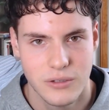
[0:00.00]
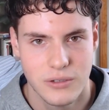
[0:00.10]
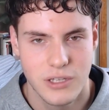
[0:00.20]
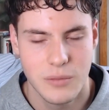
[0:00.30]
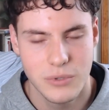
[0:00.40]

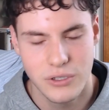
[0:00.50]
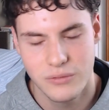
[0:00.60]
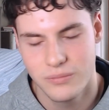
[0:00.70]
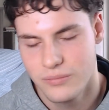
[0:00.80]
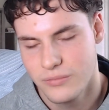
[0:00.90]

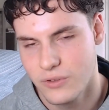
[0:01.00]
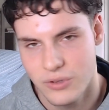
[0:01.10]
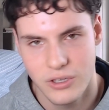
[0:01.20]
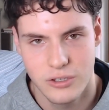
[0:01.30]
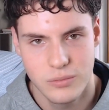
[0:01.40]
Debian, don't
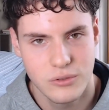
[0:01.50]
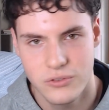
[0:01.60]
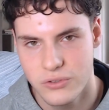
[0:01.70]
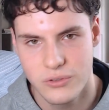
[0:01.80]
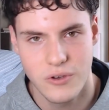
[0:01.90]
care.
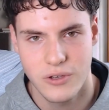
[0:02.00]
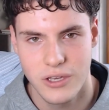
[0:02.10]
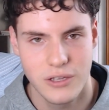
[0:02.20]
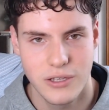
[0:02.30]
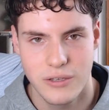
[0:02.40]
Ubuntu, don't
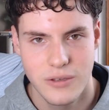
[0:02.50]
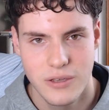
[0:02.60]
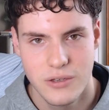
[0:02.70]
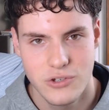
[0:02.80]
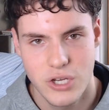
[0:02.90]
care. Like,
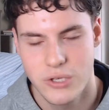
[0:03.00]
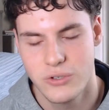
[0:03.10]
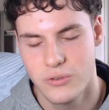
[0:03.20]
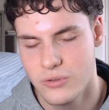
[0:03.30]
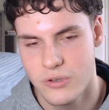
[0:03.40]

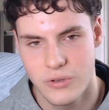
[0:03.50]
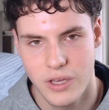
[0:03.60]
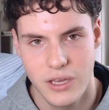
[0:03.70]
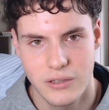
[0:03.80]
Gentoo, don't care.